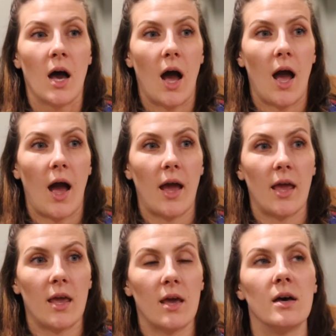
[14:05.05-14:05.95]

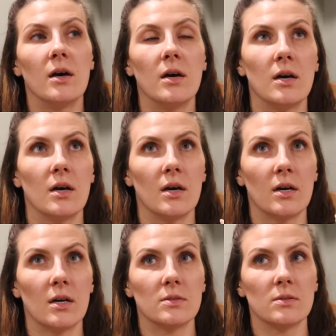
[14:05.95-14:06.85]
I
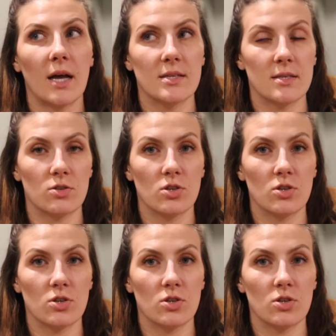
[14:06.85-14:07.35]
had such a